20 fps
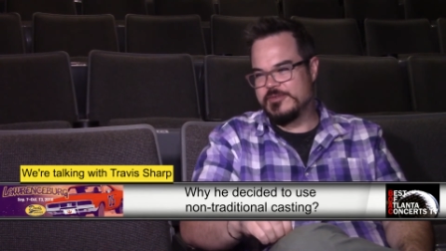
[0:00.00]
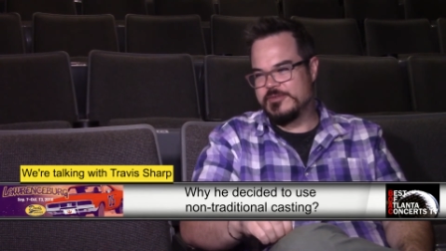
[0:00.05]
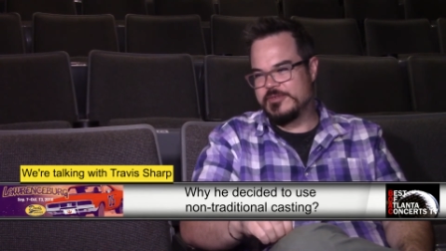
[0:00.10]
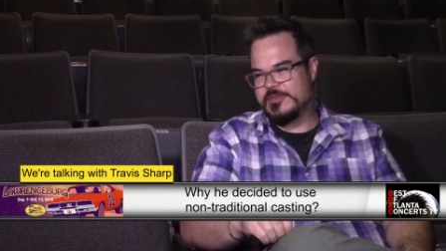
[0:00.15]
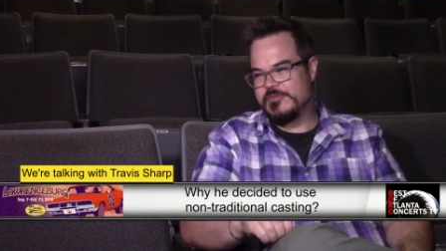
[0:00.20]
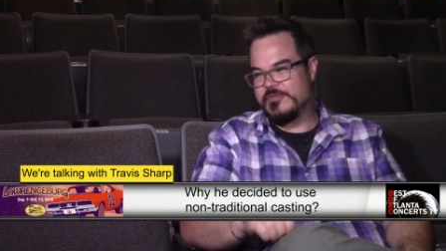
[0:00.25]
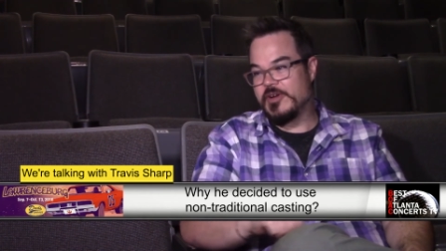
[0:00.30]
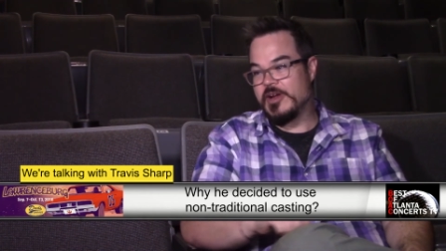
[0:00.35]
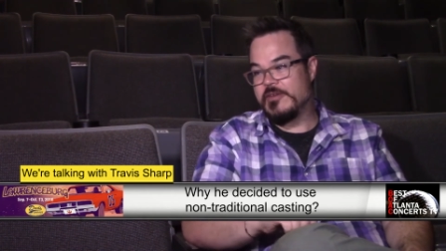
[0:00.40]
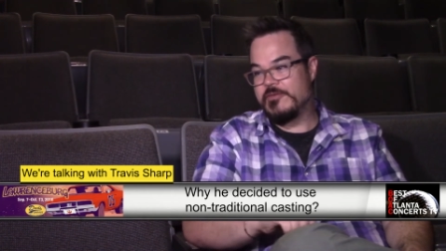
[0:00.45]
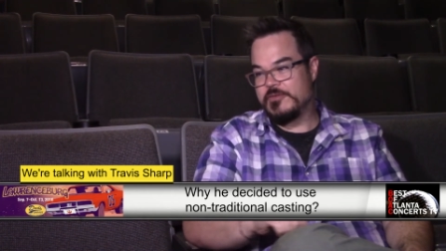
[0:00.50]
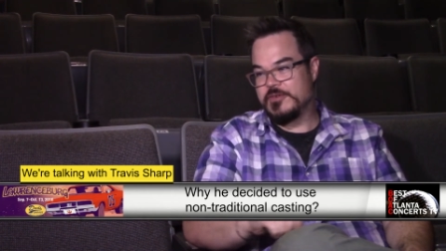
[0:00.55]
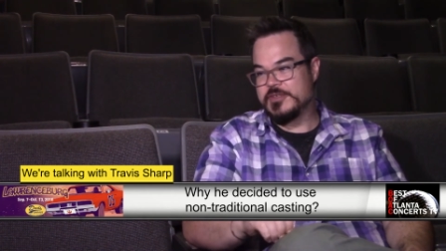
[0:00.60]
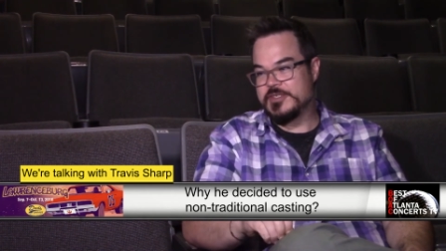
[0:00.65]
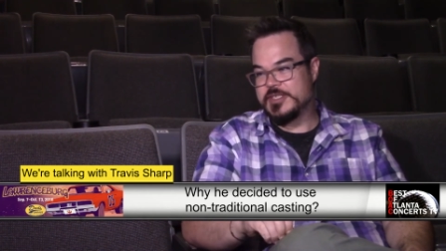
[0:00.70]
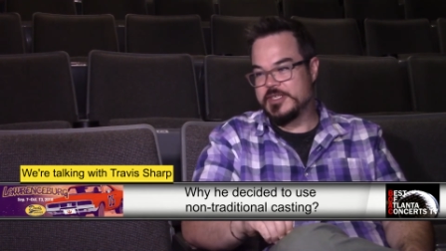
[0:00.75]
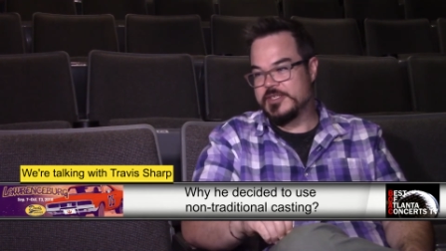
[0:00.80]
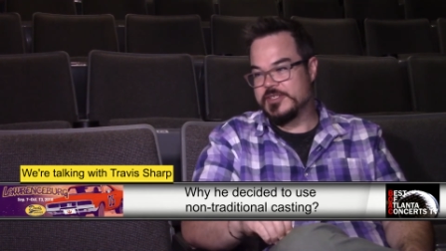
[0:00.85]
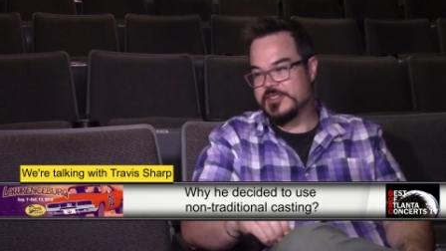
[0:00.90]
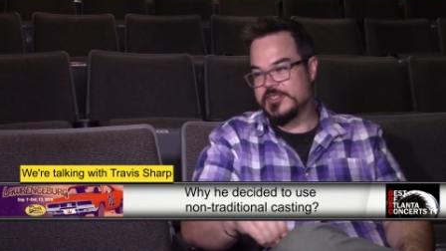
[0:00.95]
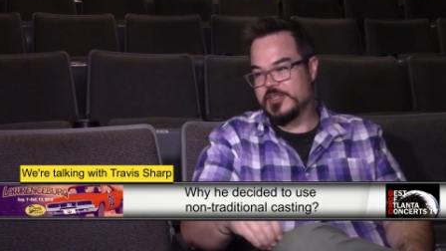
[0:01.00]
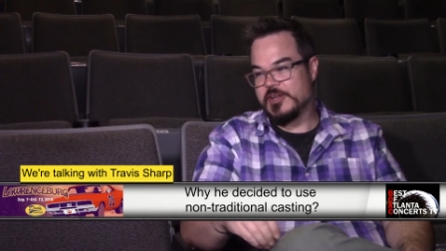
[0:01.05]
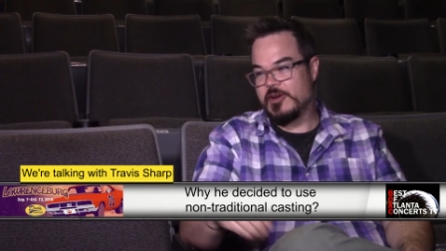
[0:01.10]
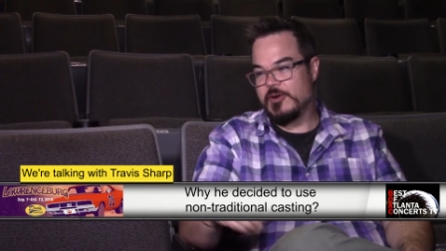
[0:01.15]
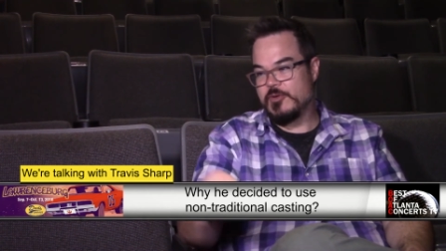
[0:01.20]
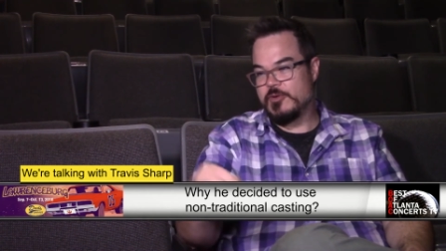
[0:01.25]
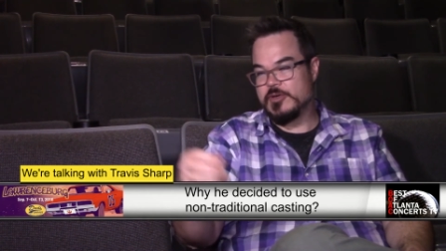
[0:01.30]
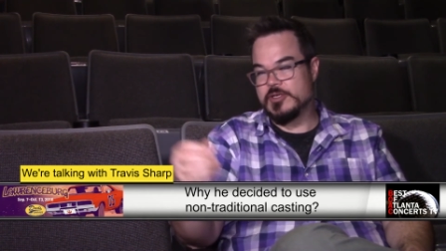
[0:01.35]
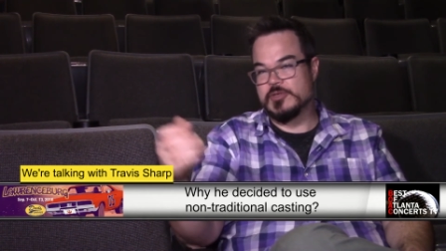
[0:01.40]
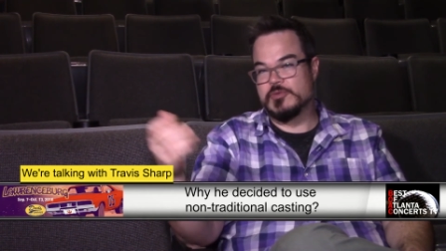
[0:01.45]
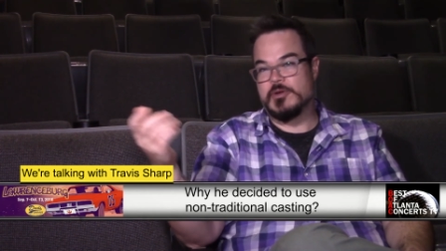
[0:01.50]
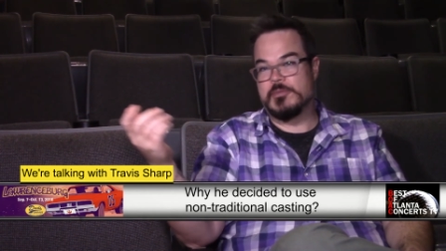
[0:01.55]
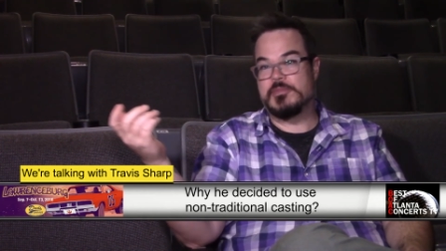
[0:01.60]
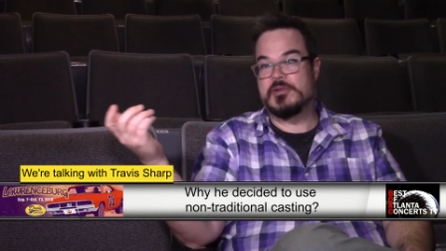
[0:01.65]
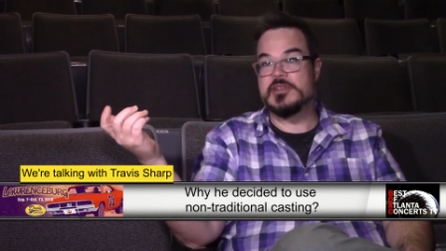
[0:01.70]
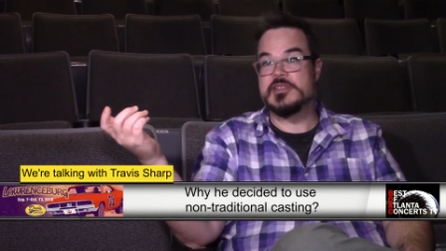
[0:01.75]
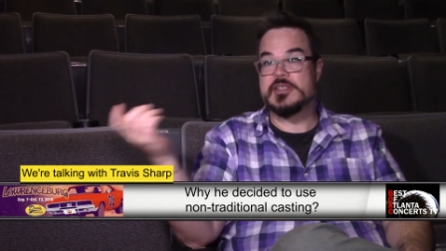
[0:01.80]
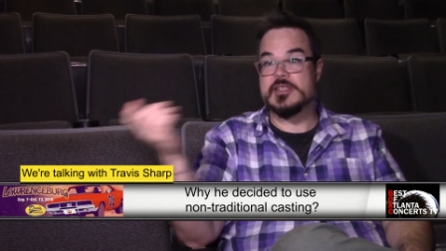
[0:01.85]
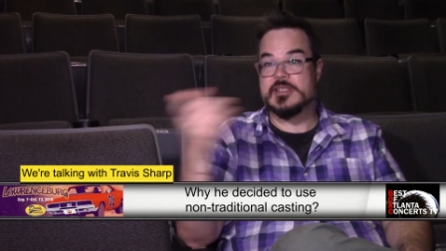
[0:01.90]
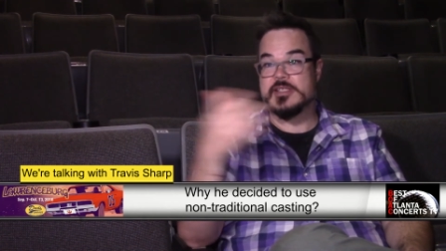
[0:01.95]
the very first scene of Star Wars where
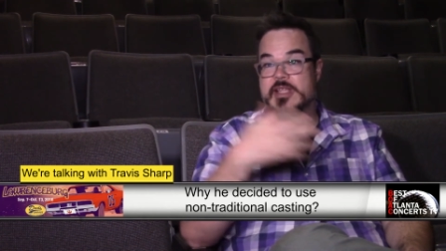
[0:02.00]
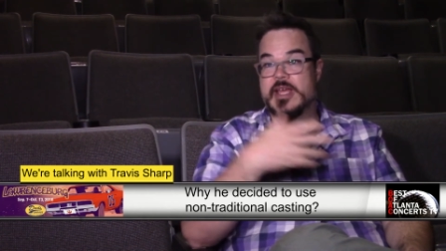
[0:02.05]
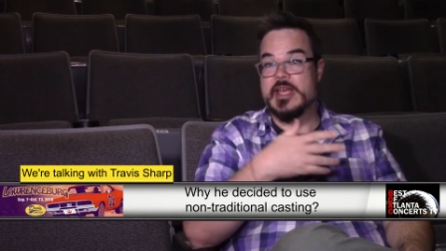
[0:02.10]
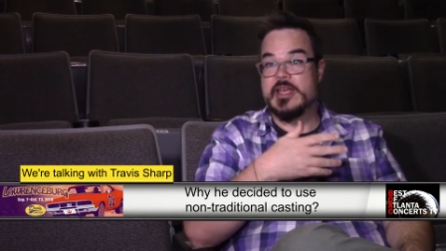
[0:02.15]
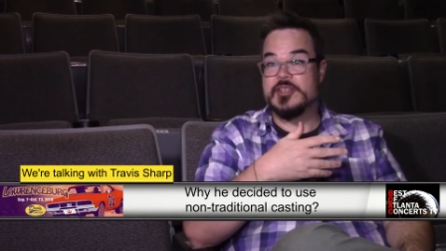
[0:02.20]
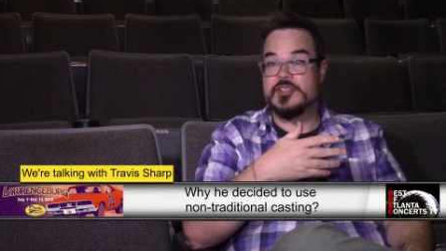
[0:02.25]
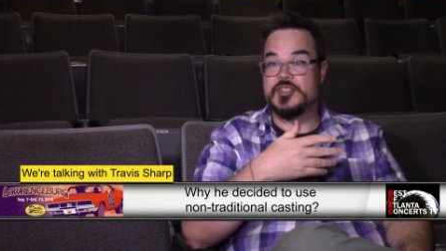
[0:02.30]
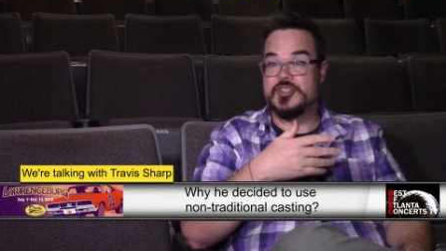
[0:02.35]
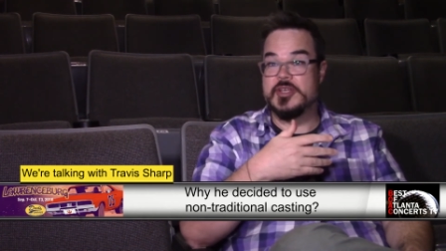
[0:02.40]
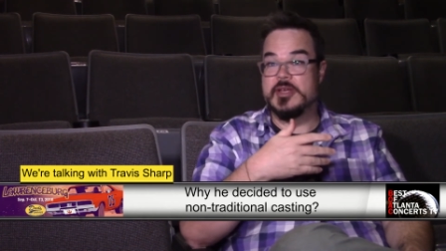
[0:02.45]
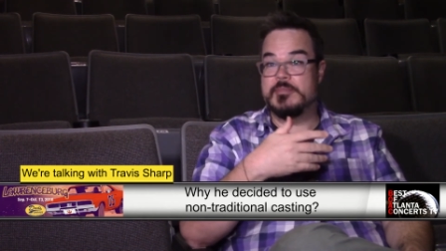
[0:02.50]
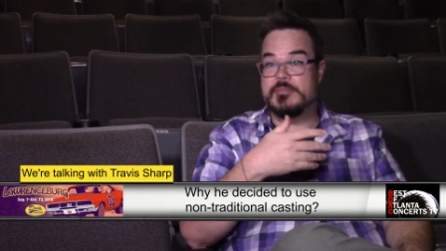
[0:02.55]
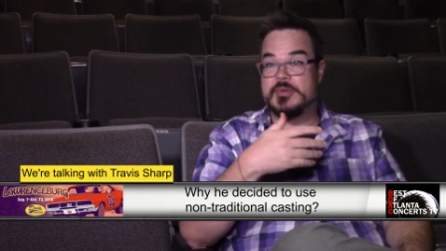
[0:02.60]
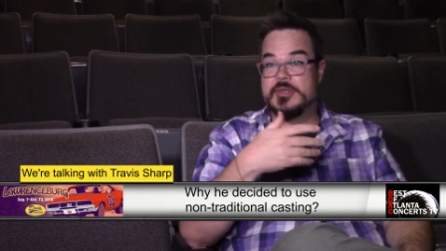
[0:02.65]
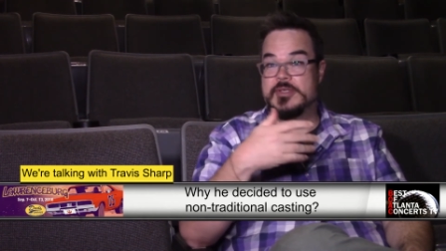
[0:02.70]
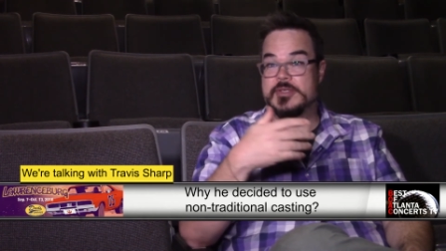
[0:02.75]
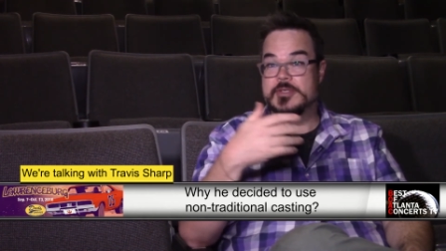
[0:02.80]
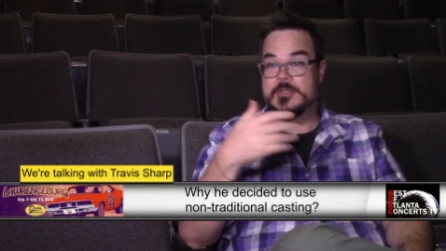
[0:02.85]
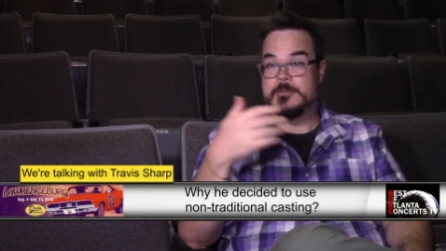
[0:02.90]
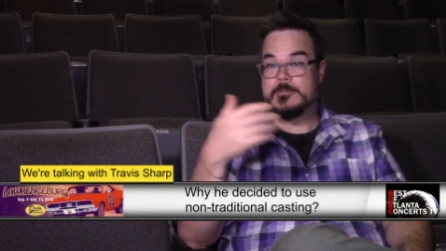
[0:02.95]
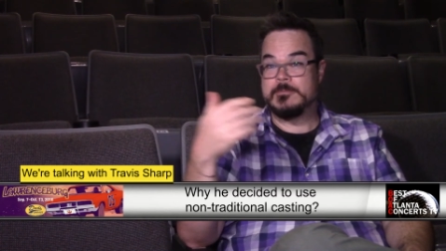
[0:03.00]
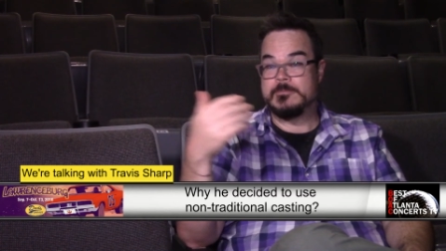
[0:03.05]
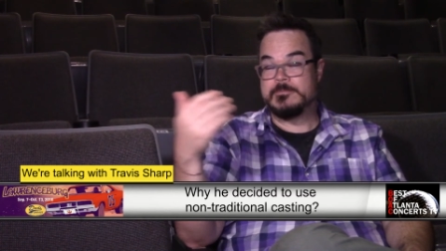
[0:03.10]
Princess Leia's ship is